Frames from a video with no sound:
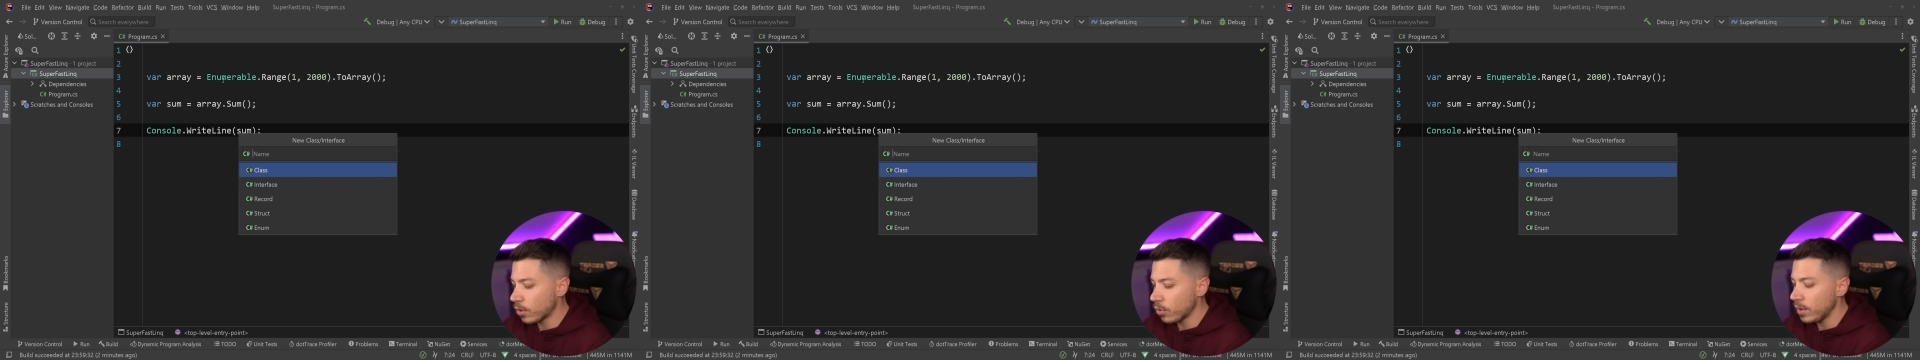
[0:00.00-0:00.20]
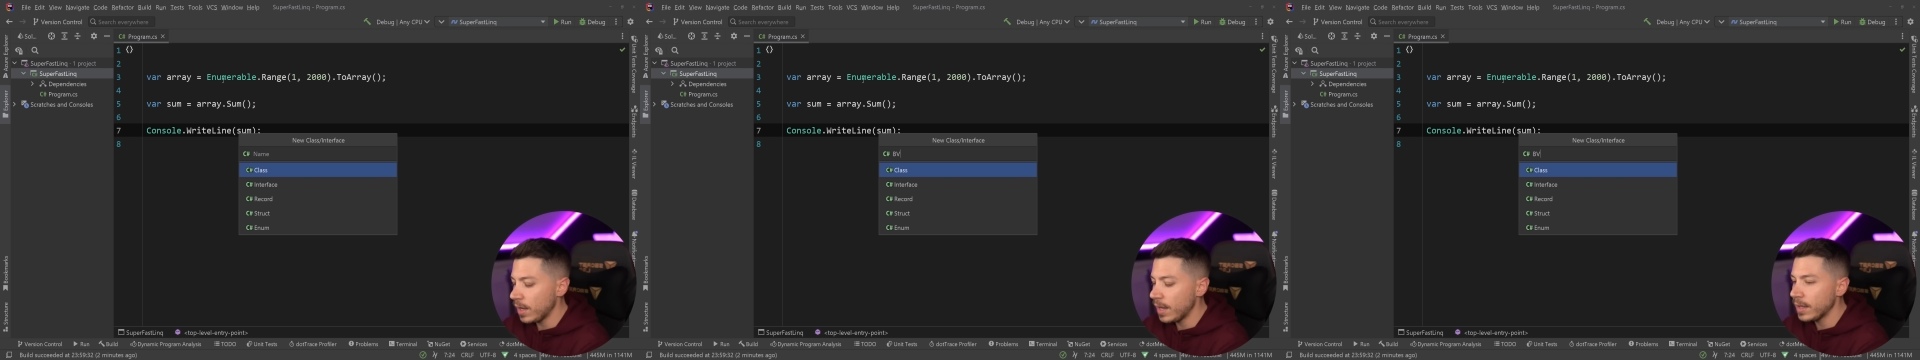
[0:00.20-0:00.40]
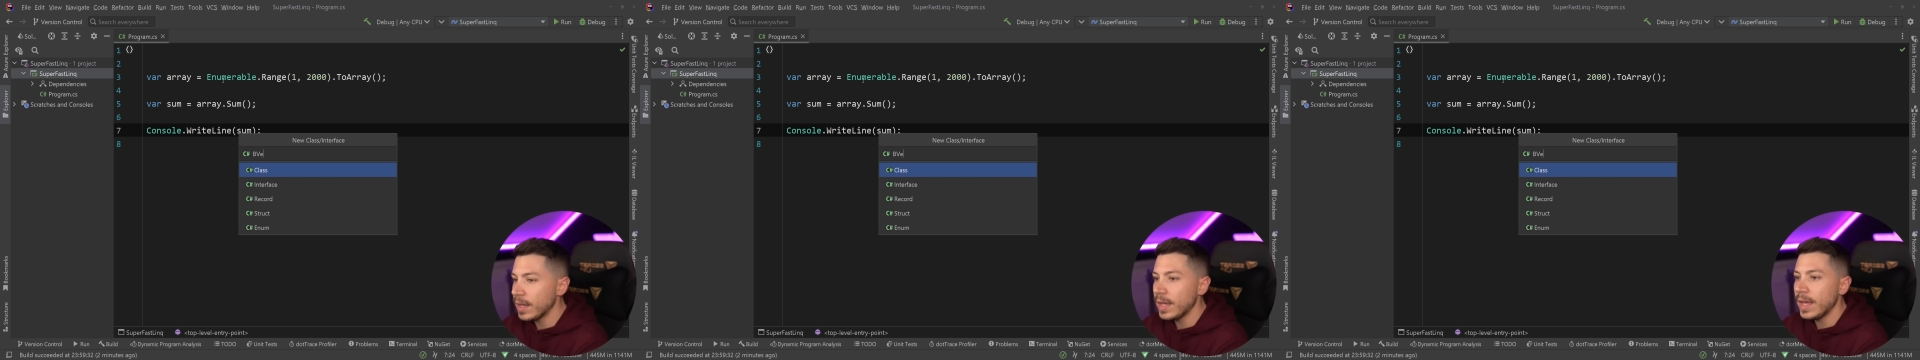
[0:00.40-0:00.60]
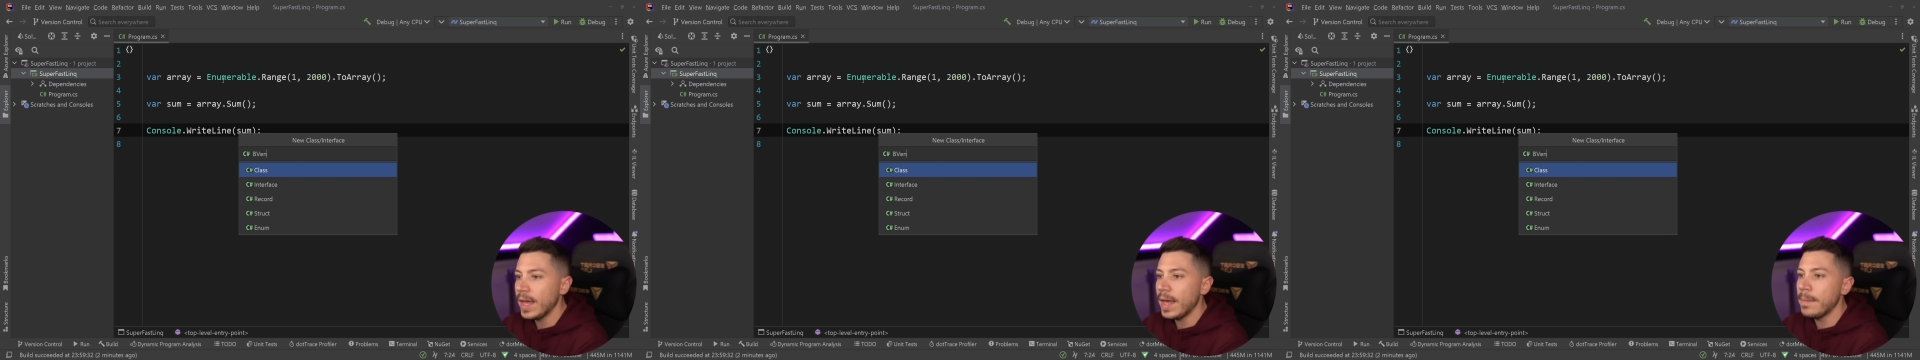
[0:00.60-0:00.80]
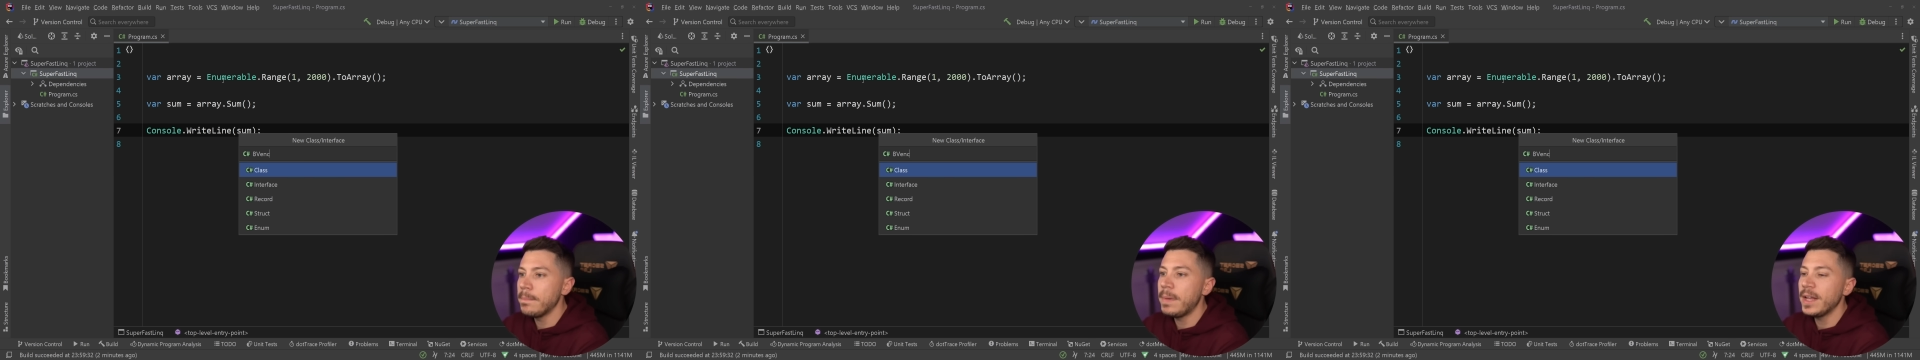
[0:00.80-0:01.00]
create
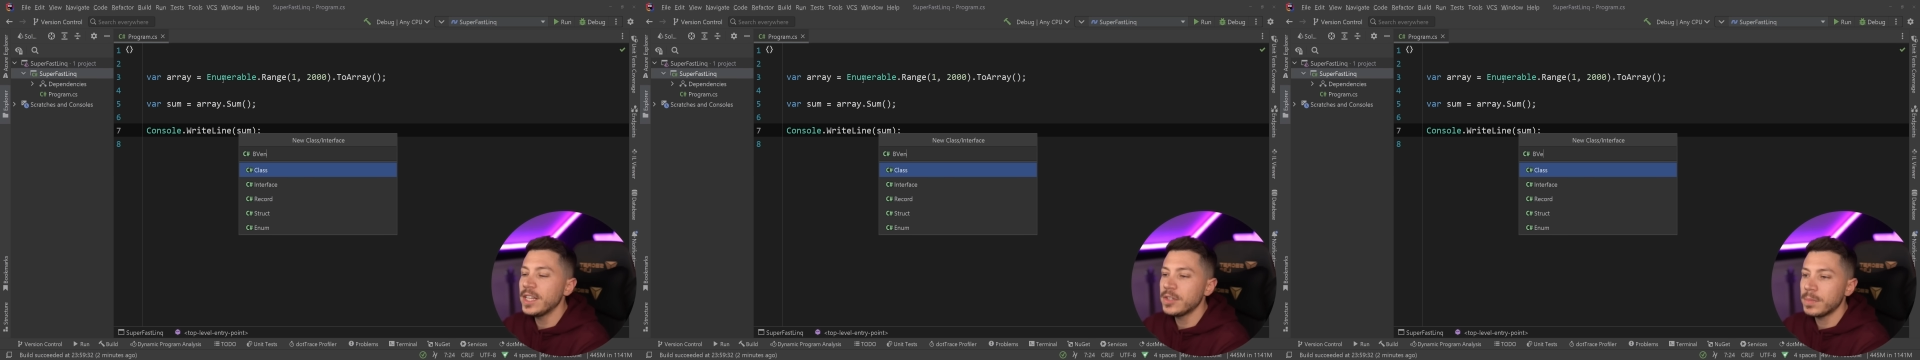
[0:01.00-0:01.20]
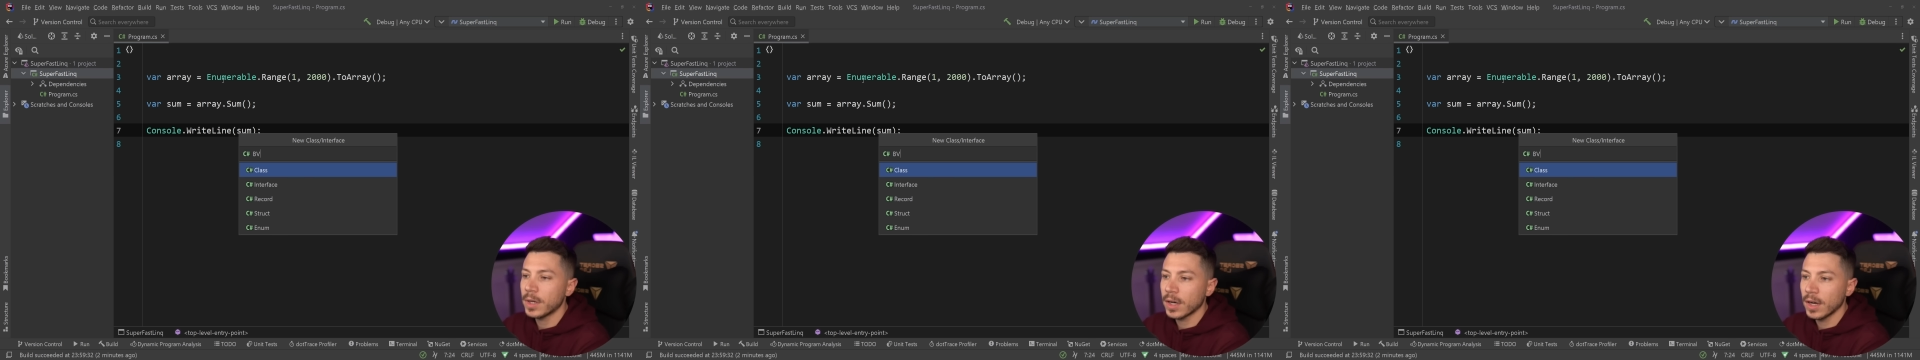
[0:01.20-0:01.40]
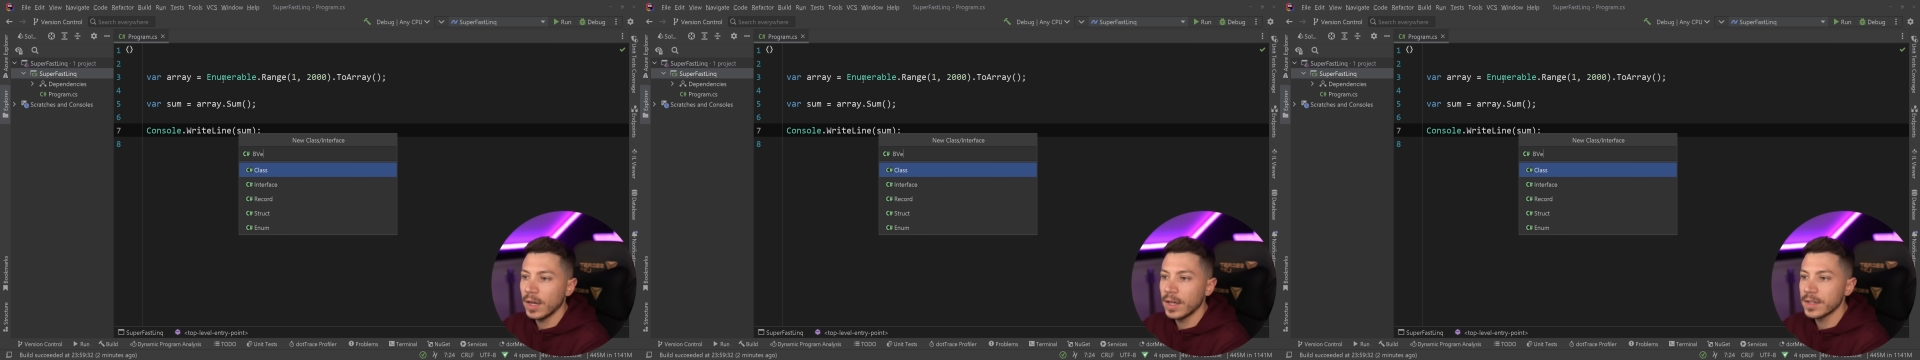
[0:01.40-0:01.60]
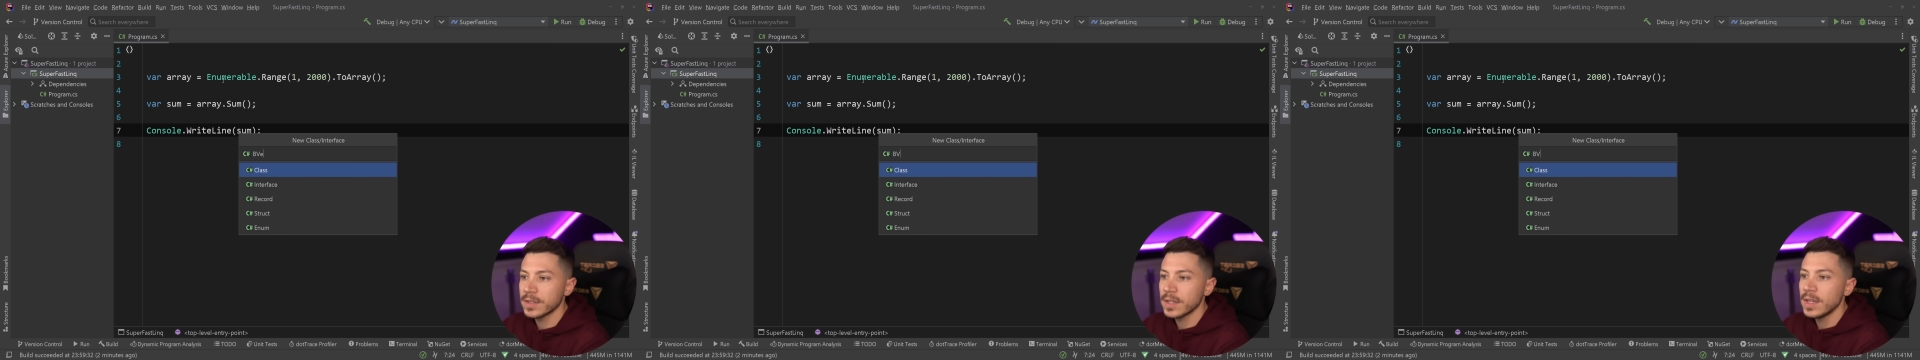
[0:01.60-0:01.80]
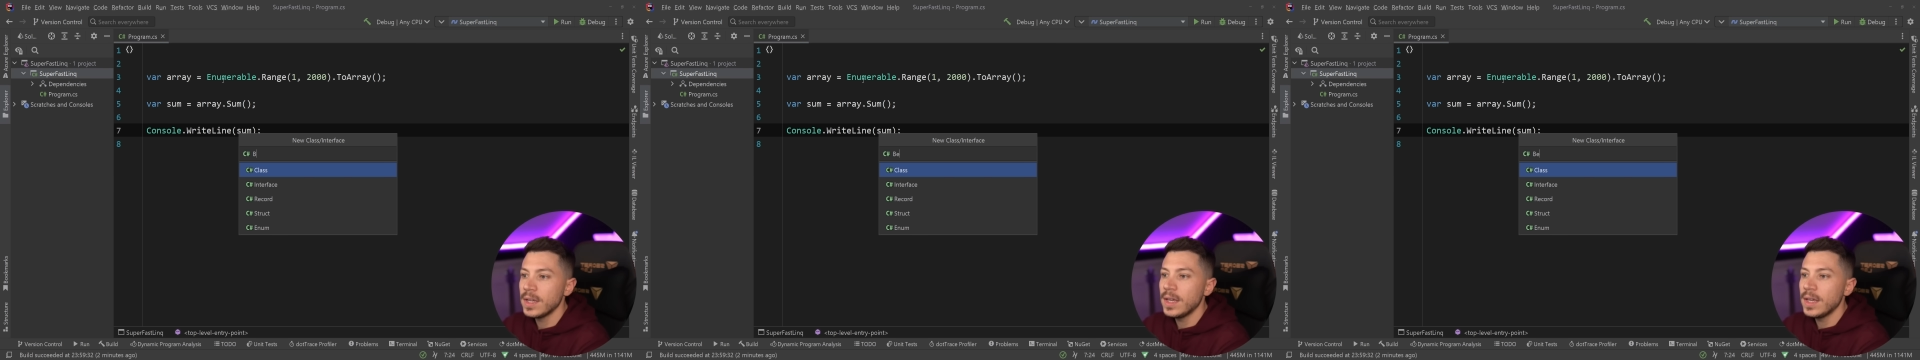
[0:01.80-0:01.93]
a benchmark class